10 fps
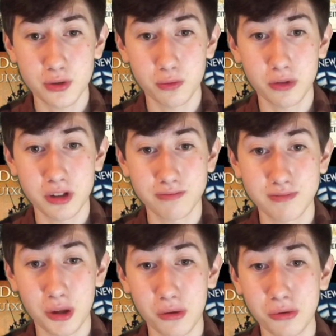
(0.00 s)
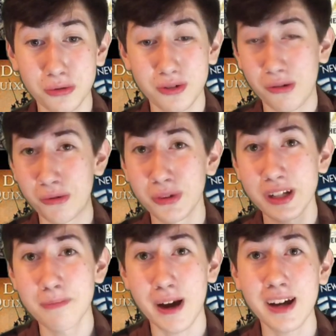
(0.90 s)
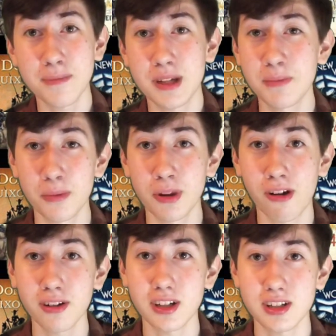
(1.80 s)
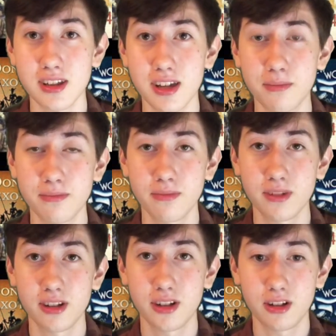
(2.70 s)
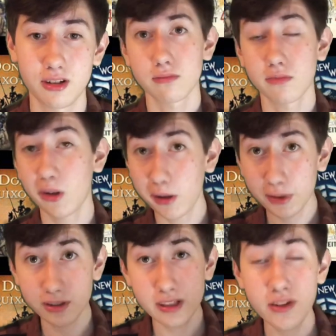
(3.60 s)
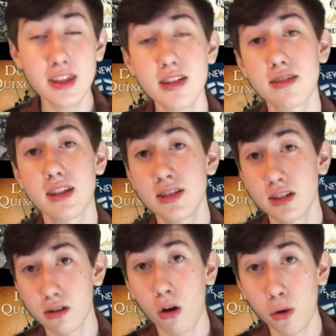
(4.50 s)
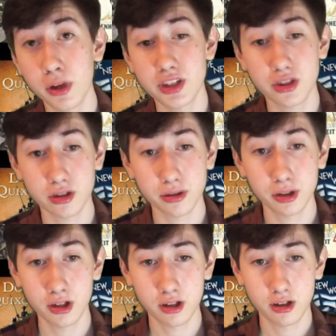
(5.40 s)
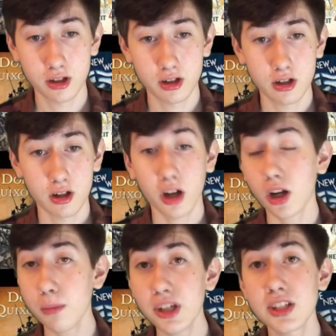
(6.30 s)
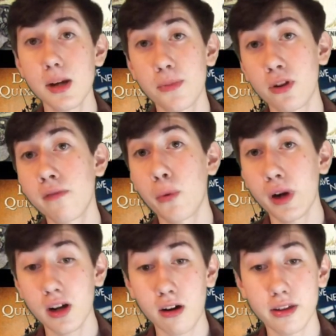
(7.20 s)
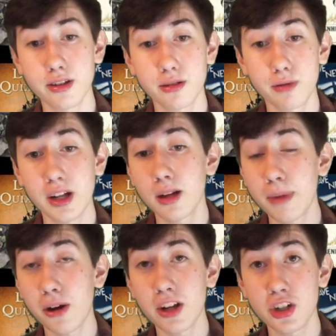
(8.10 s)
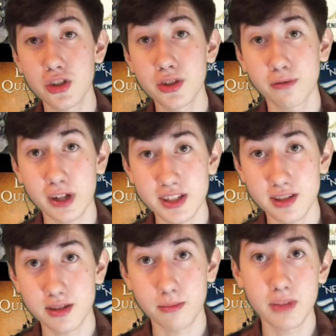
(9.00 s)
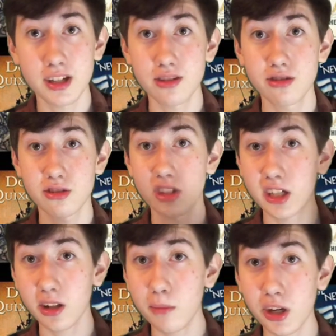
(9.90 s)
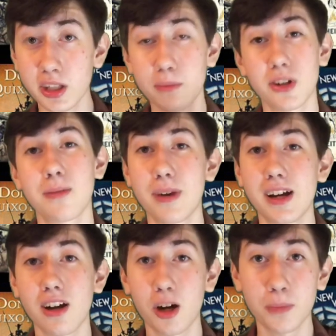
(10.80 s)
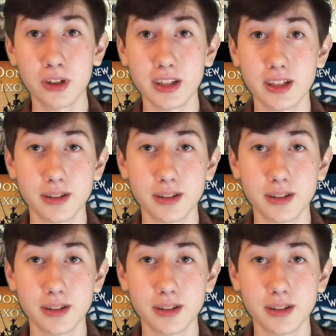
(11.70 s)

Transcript: were told only by people belonging to them. However, even this isn't always true. A common example of a white author writing about issues of racism is To Kill a Mockingbird by Harper Lee.